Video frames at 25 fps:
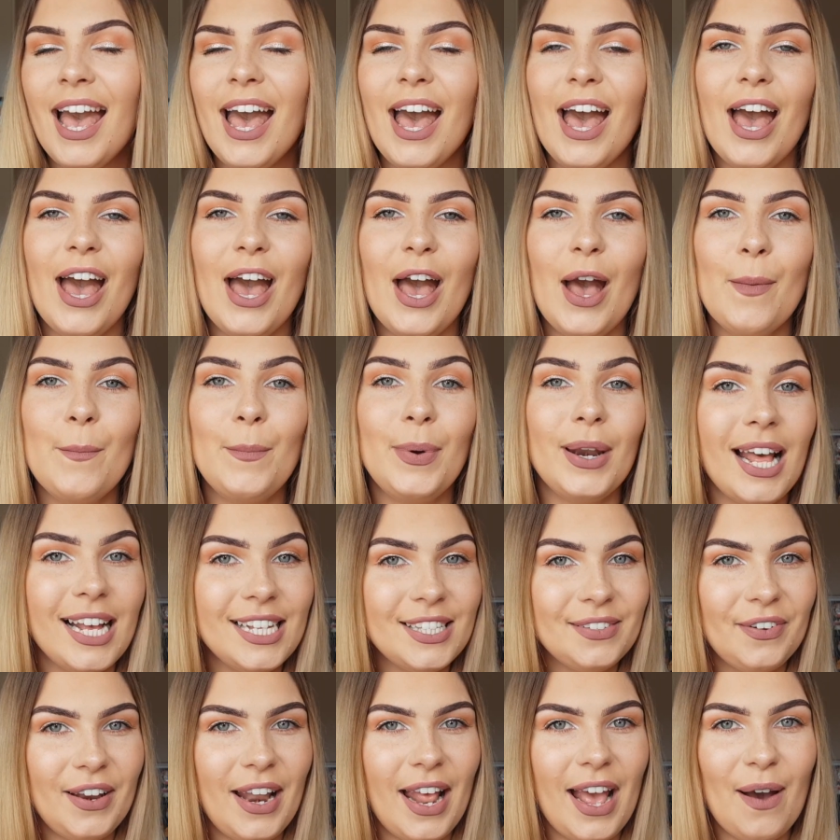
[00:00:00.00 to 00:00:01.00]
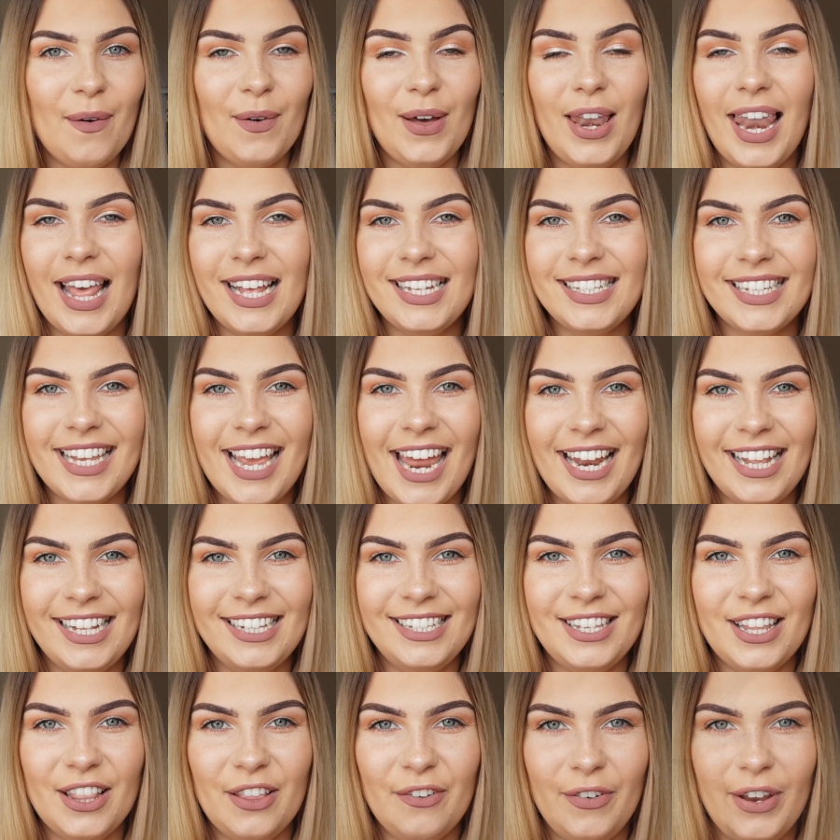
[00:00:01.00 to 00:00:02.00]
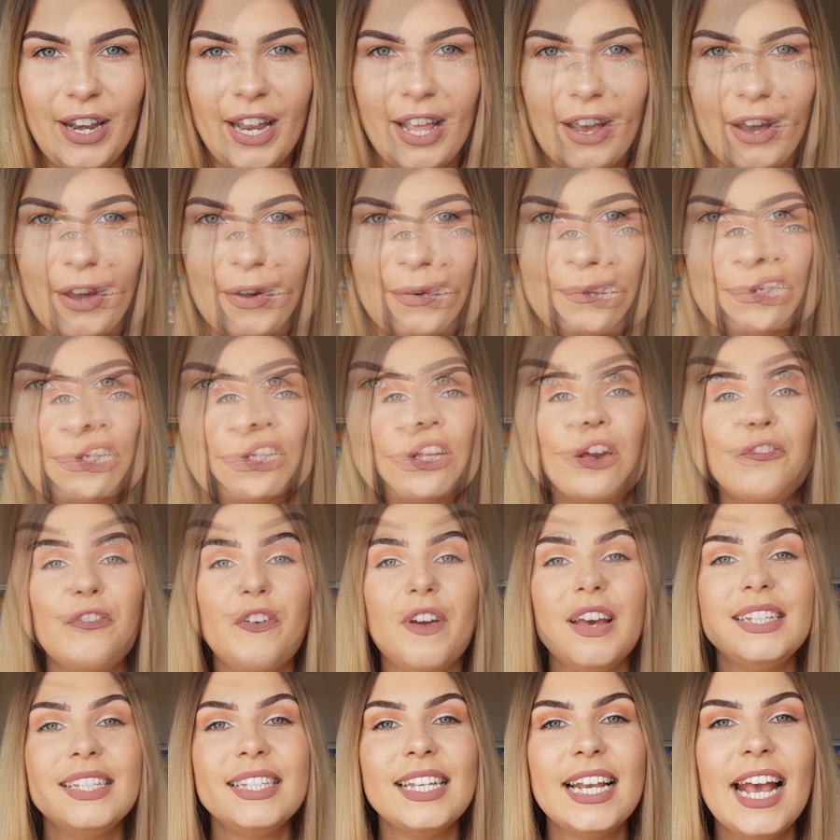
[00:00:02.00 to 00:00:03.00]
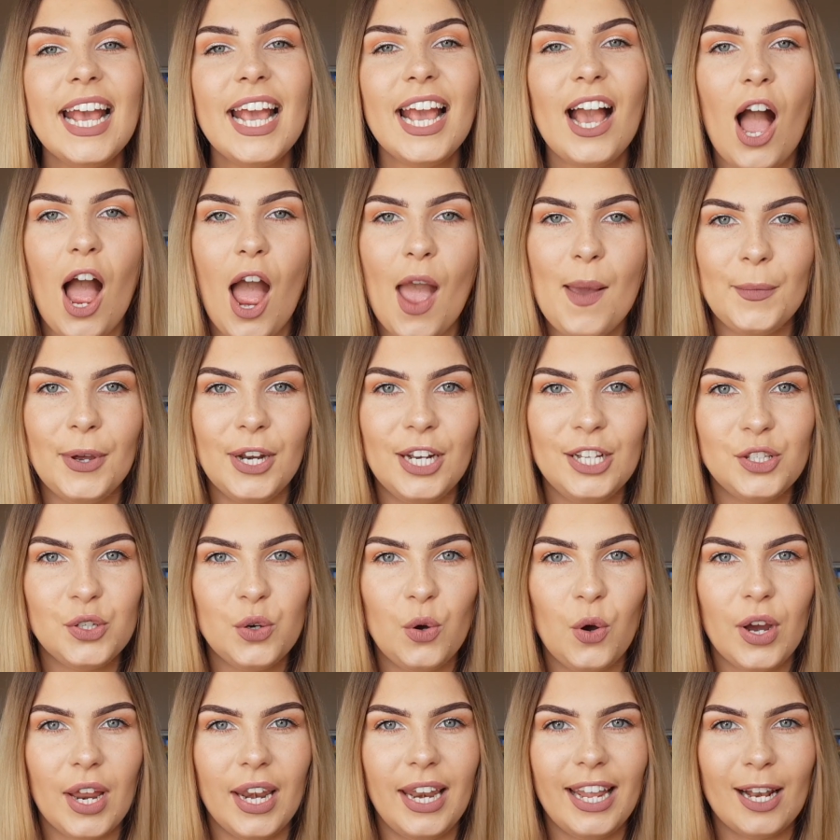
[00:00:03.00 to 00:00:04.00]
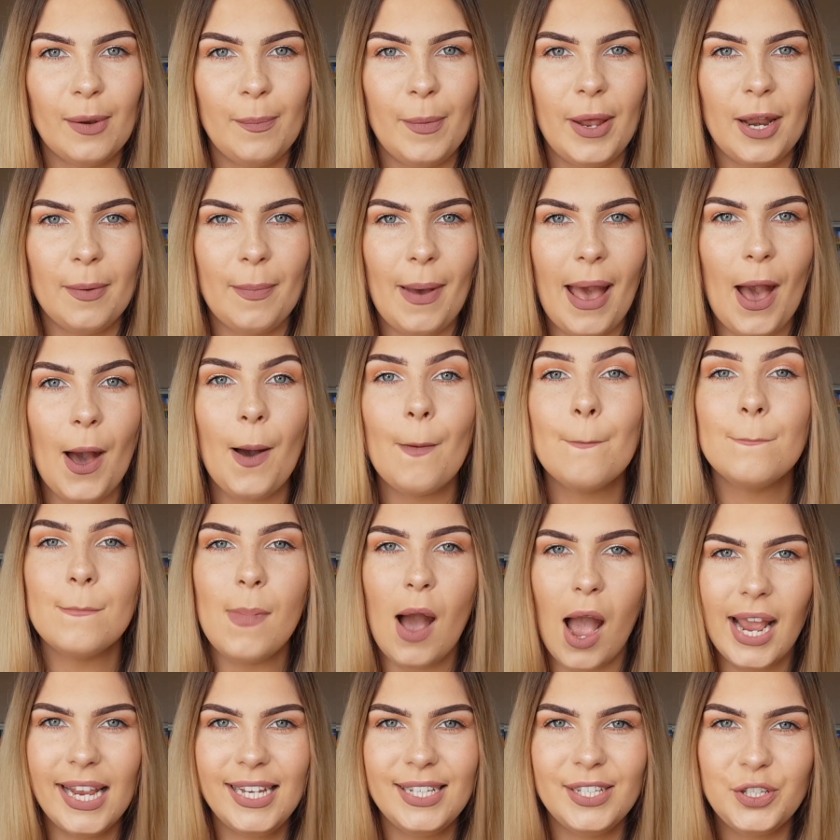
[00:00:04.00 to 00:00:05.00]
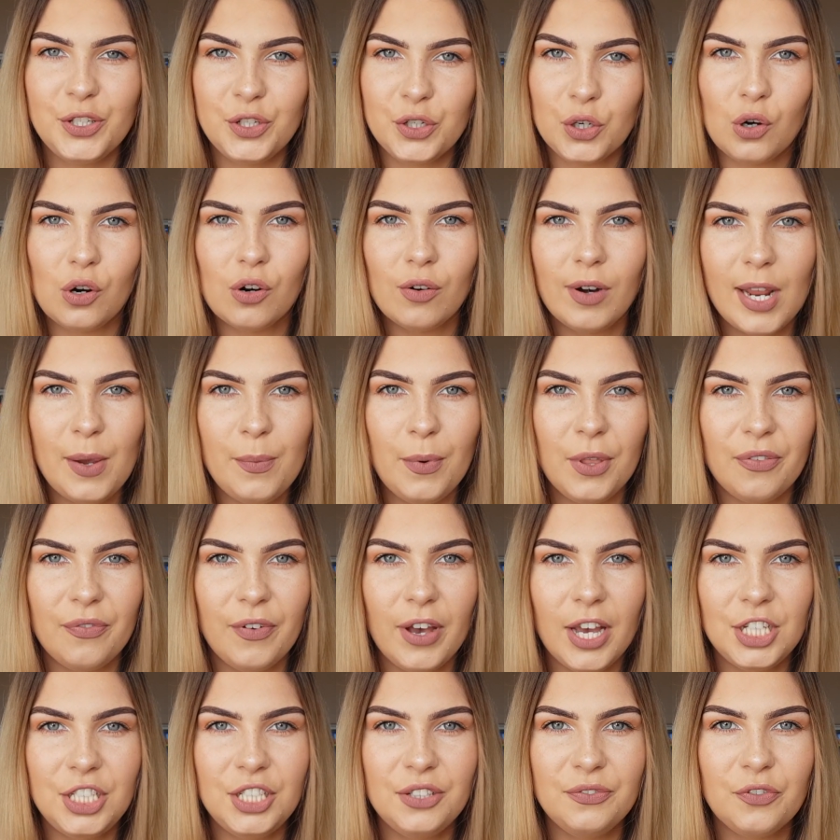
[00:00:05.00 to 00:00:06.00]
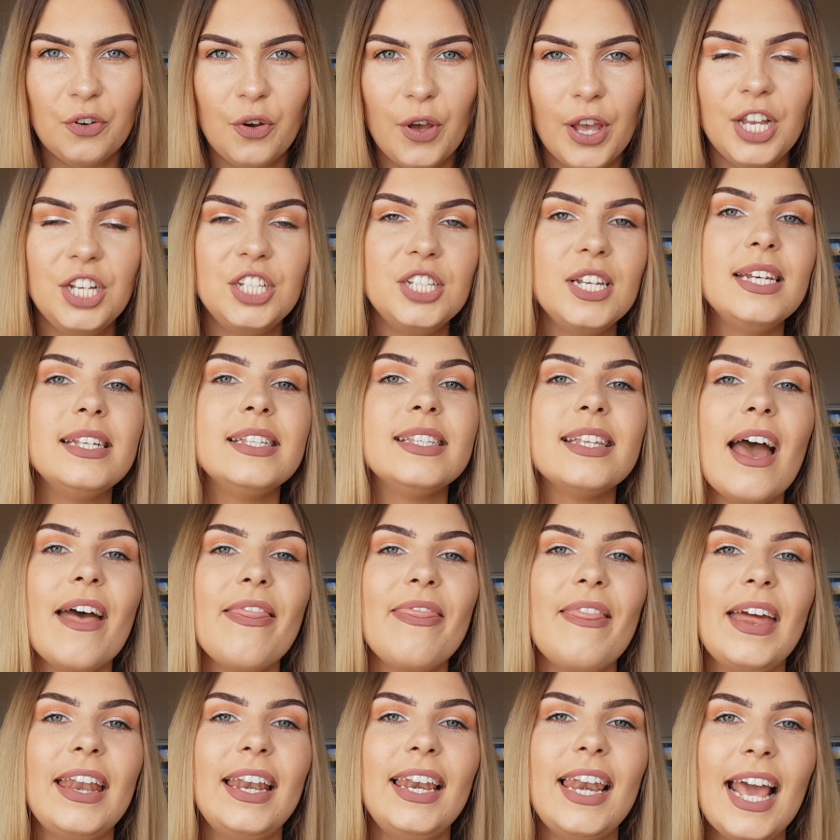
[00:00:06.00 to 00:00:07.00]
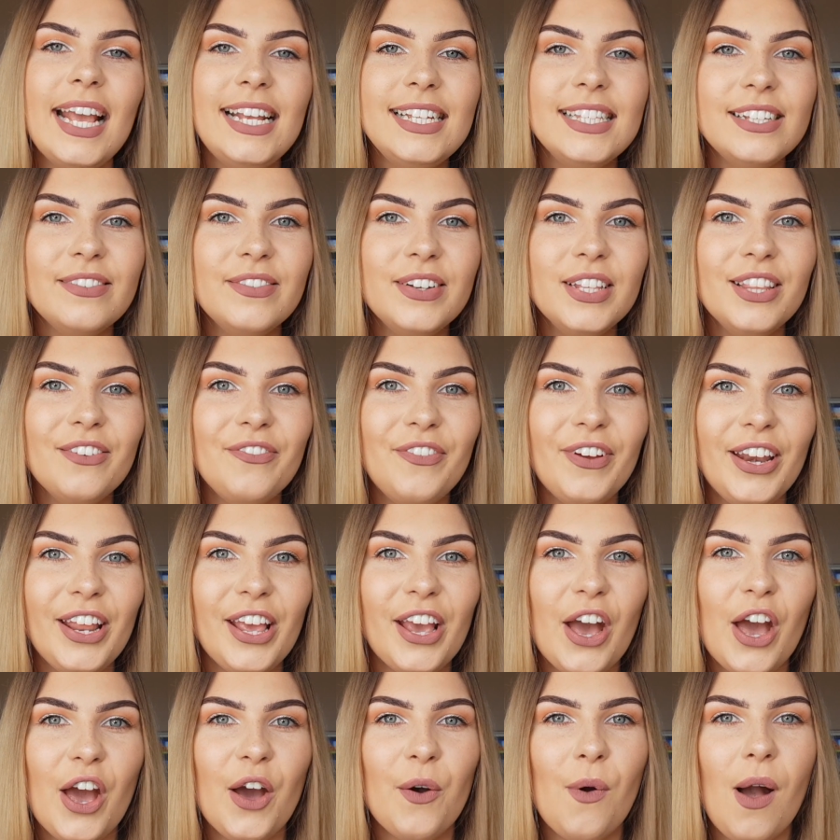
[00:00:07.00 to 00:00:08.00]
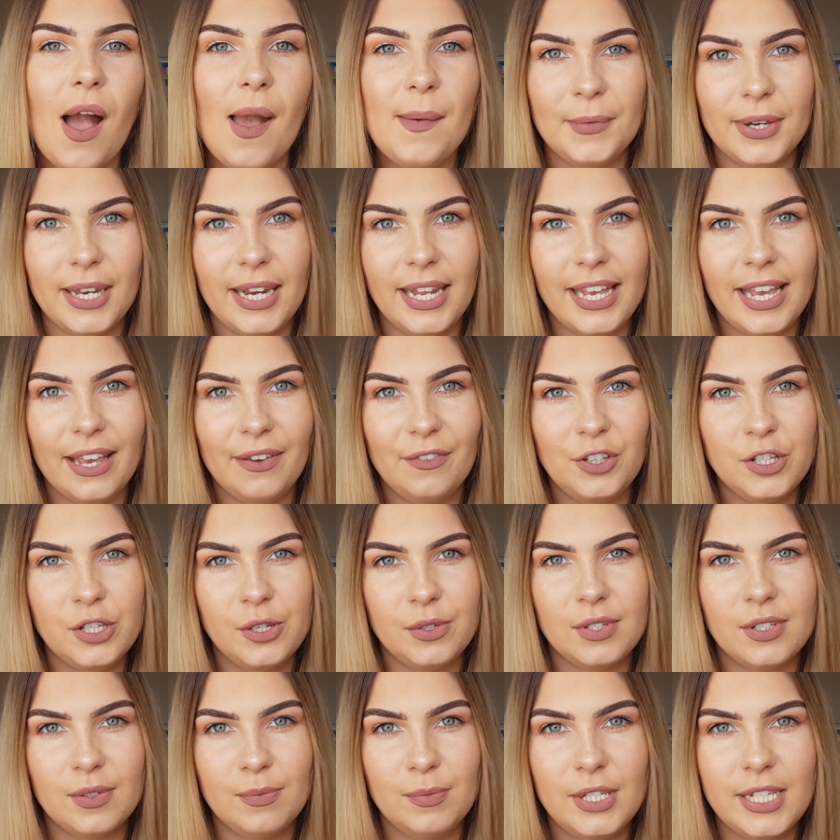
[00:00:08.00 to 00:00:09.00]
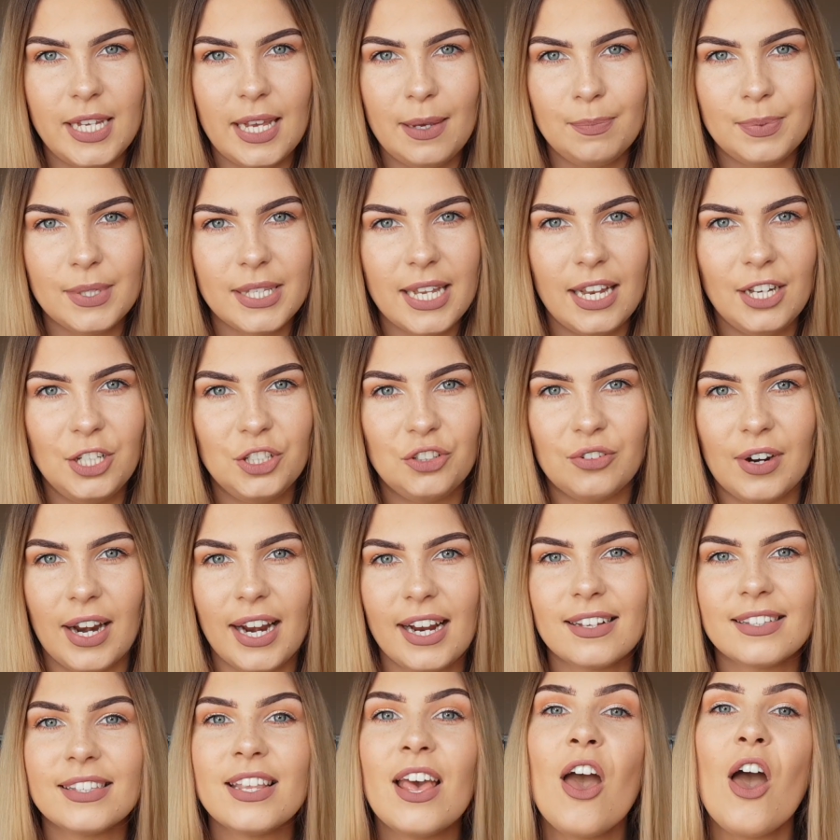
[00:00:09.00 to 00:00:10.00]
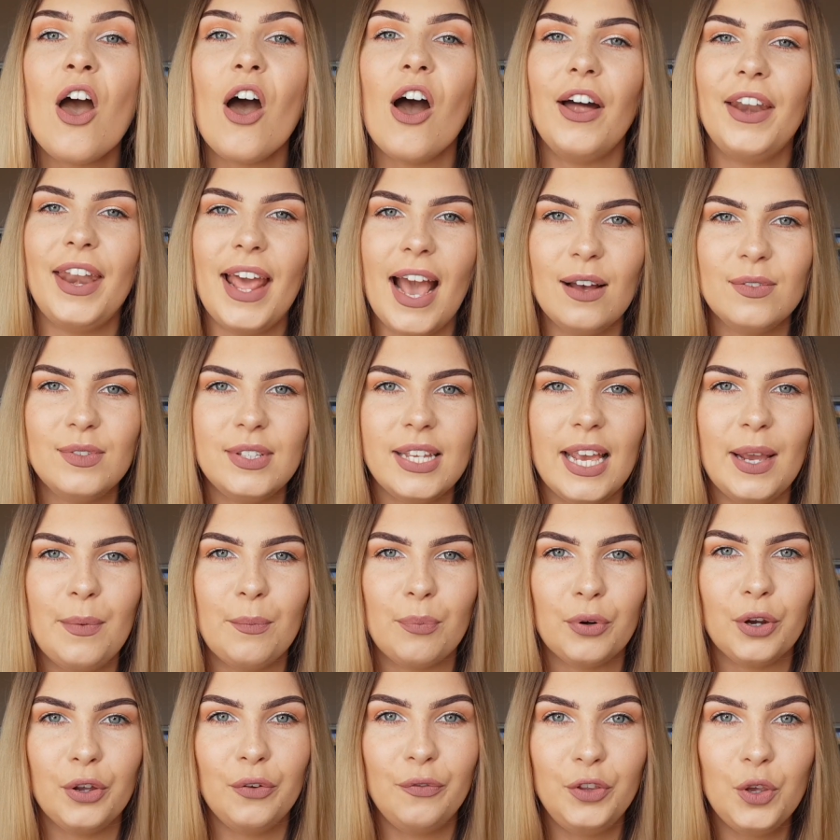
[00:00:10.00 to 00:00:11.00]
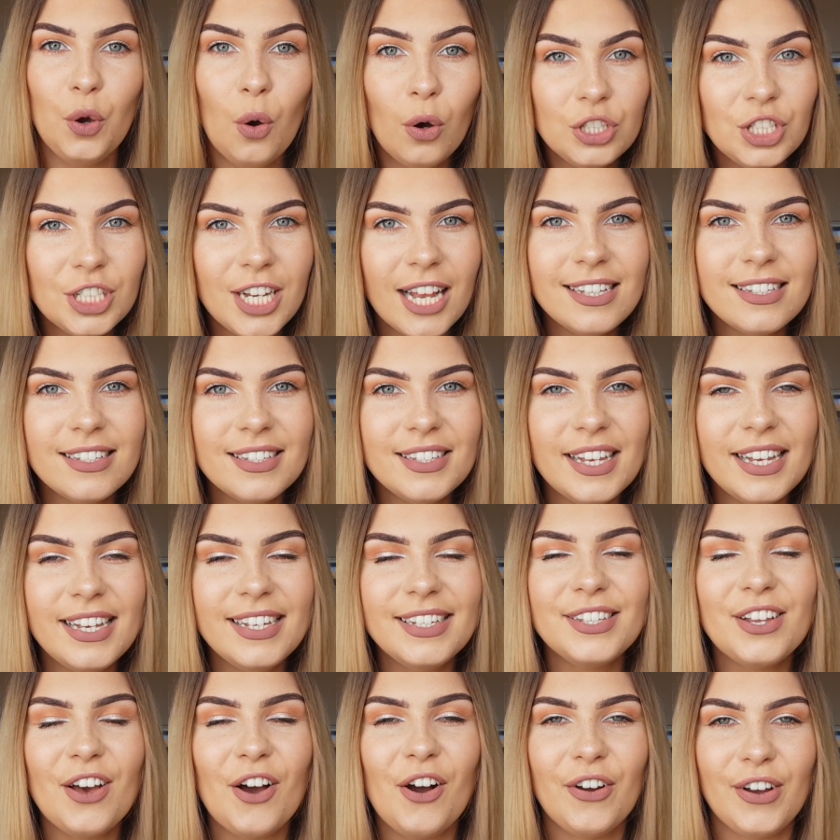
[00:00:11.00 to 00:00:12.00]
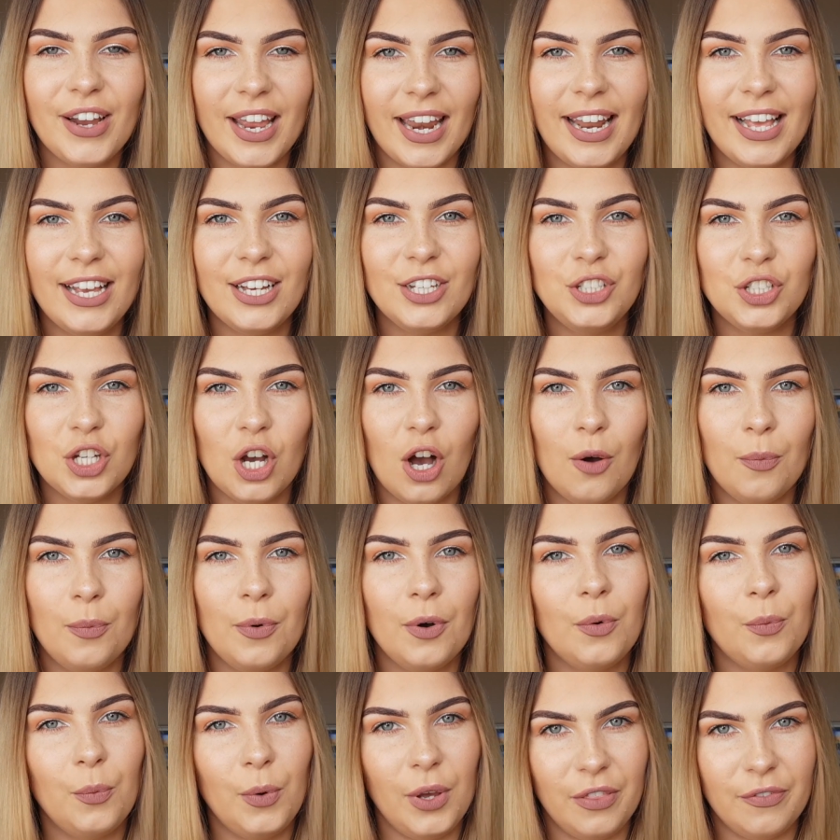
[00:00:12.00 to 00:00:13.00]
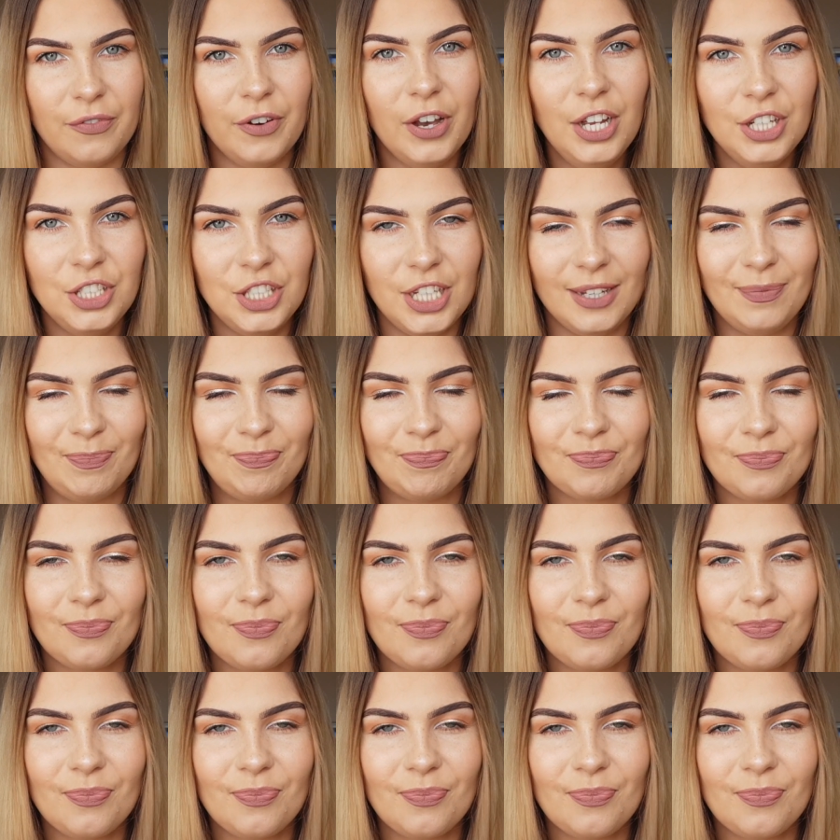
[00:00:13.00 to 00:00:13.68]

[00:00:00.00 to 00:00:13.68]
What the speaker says: But as for now, let's get into the video. So firstly, I'm going to talk a little bit about my story with Virgin Voyages, and then later in the video I'm going to give you some tips and tricks on how to improve your chances on getting a job with Virgin.